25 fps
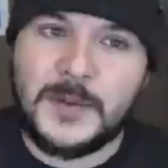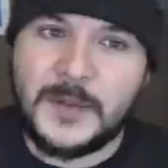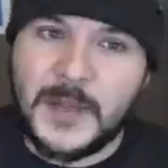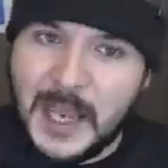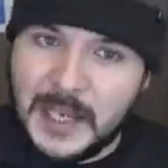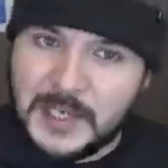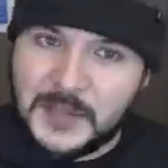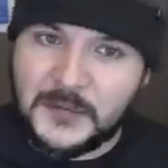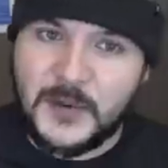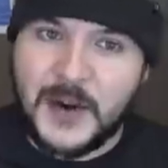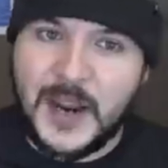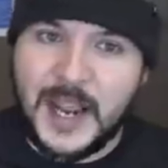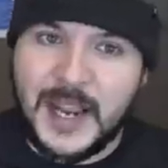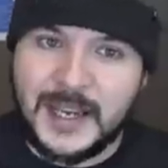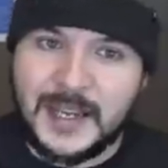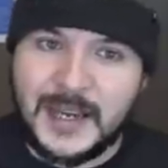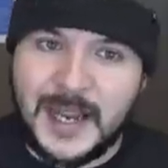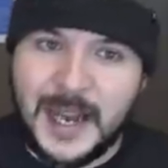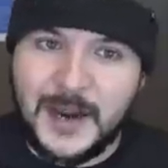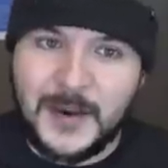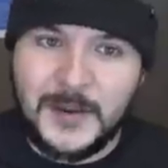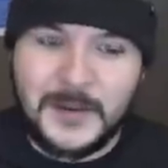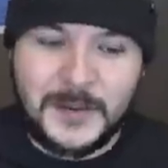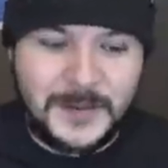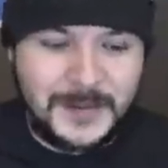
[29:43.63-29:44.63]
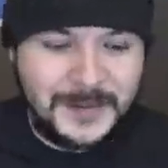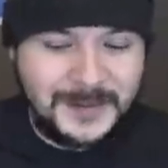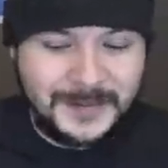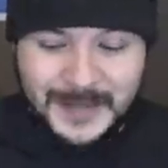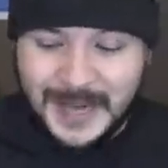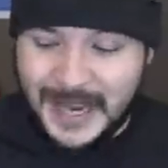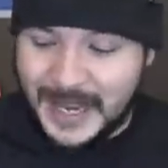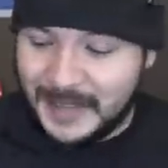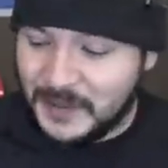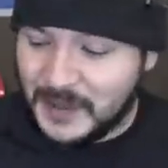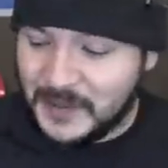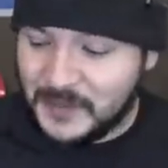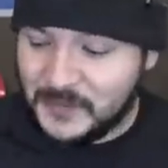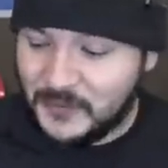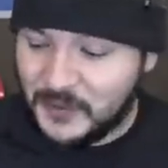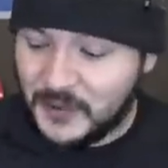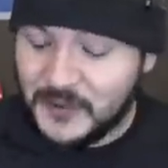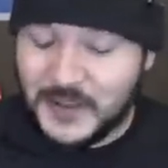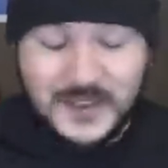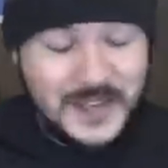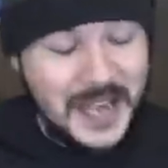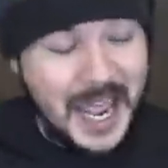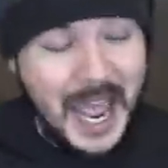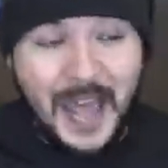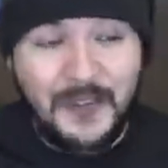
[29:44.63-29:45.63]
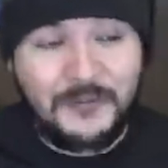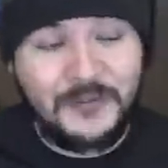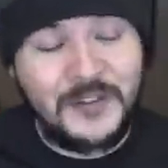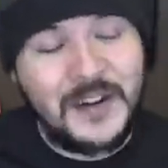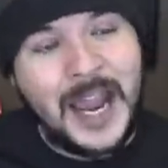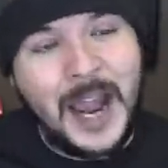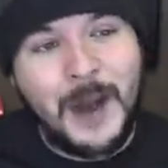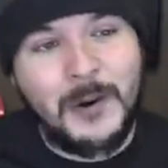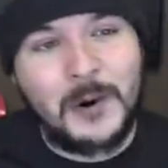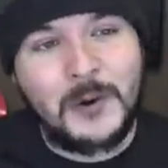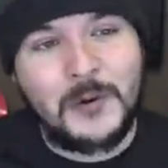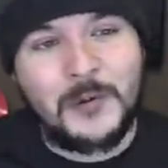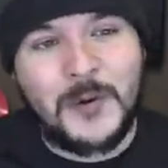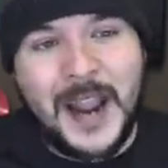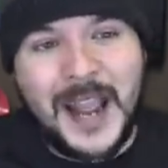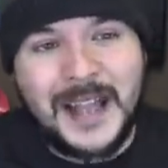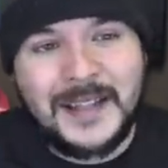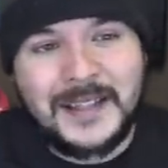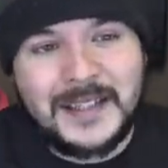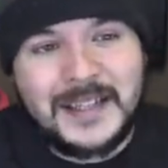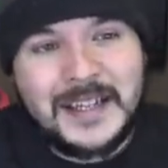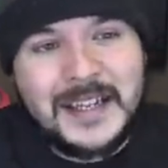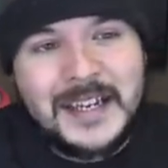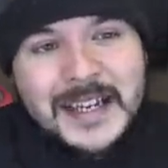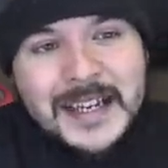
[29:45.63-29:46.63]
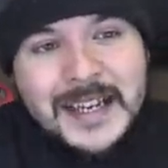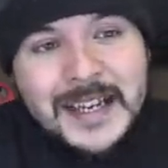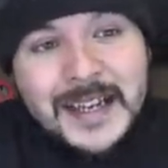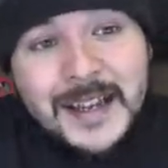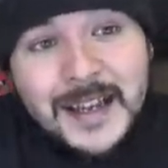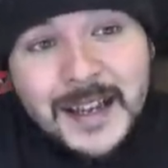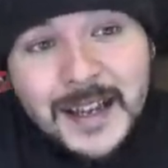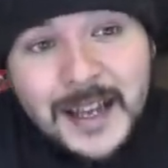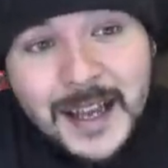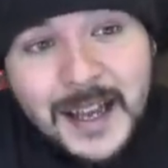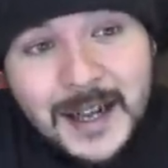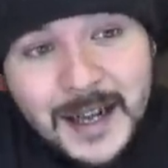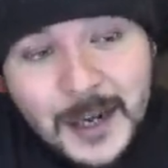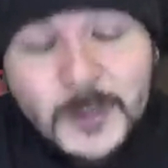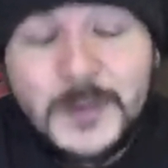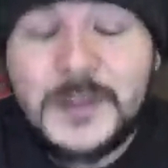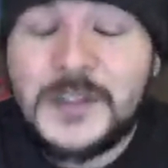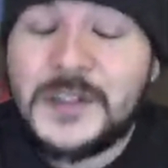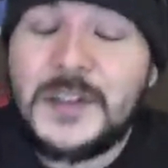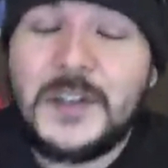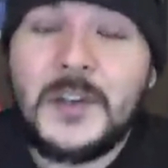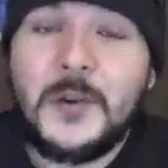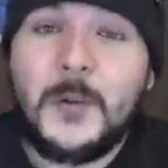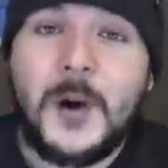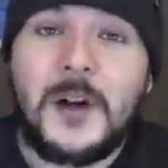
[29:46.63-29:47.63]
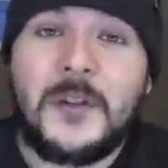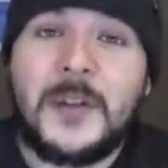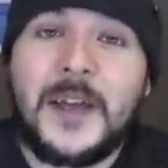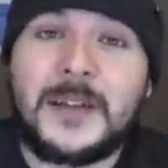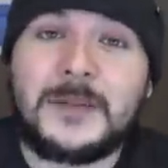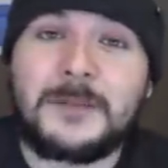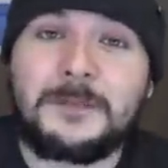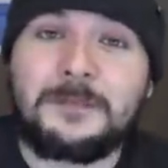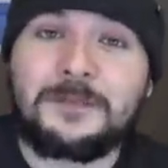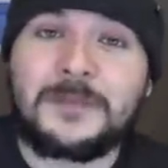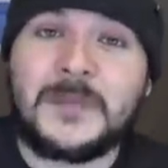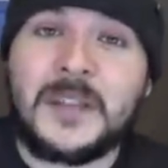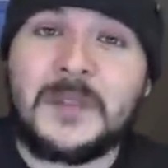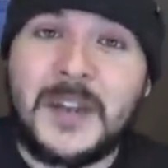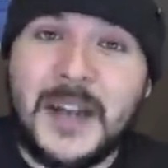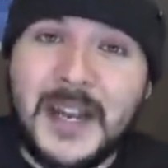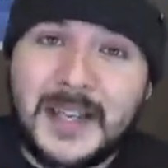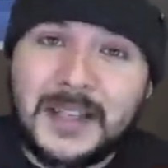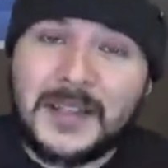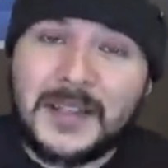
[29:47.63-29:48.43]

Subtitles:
Thanks for hanging out for this half an hour rant. And I will see you all then in the next